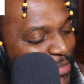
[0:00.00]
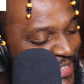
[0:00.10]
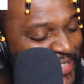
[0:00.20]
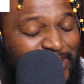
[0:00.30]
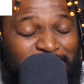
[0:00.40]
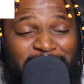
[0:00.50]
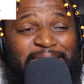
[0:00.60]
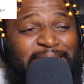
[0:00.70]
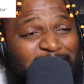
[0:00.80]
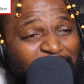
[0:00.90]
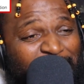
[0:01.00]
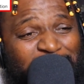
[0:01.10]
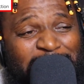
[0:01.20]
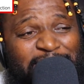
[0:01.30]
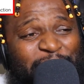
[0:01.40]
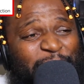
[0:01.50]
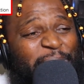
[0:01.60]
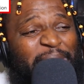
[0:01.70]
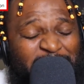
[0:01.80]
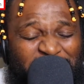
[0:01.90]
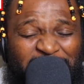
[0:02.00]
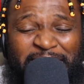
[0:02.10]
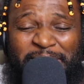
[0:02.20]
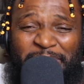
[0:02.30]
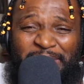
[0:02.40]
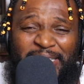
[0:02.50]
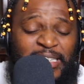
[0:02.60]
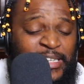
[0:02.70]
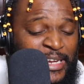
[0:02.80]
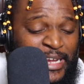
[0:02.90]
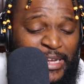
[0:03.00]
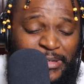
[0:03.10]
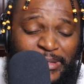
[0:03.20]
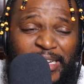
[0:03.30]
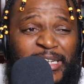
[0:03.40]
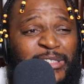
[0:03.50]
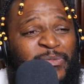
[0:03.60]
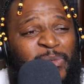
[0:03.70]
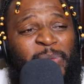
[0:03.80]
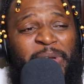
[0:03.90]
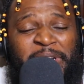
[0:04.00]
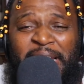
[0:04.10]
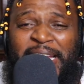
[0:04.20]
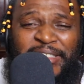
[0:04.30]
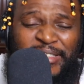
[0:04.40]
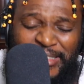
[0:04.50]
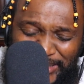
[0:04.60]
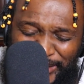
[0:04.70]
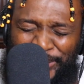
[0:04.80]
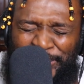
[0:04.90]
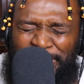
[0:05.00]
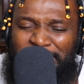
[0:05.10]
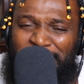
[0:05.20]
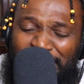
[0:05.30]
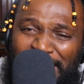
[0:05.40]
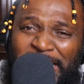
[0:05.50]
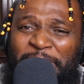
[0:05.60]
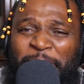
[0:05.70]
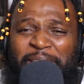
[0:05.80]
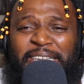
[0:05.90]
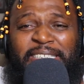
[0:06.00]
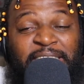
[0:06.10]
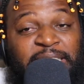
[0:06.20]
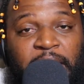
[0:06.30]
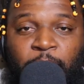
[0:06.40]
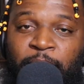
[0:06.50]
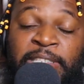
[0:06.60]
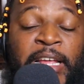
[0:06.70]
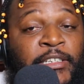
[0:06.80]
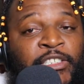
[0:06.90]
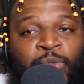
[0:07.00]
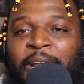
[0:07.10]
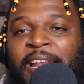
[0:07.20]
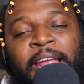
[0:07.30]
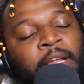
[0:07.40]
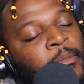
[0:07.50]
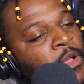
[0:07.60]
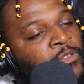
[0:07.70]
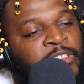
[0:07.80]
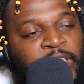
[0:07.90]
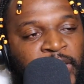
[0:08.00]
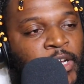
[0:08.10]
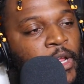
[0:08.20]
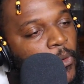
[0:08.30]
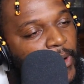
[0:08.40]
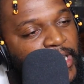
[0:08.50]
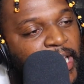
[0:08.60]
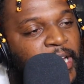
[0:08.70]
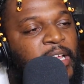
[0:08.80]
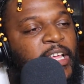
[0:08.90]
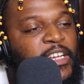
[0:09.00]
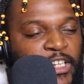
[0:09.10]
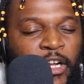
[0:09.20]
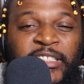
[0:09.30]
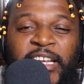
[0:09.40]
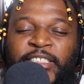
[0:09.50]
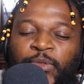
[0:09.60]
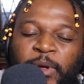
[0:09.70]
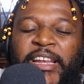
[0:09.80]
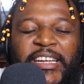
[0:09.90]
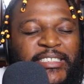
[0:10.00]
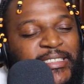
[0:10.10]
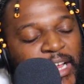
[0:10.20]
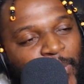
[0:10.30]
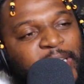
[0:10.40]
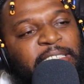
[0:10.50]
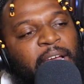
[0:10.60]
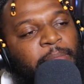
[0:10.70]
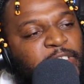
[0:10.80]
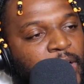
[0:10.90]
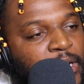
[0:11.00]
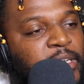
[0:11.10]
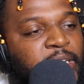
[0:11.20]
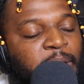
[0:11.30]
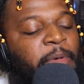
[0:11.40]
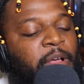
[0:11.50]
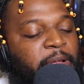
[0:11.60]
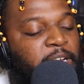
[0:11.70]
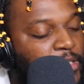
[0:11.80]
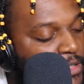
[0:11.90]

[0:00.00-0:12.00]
Please just stay. Don't leave. Only got you for one night. Just don't leave me. Just stay one time. Just one night. Come on, Selena. One night. That's all it takes. Just one night. Just stay one time. That's all I need. Come on, man.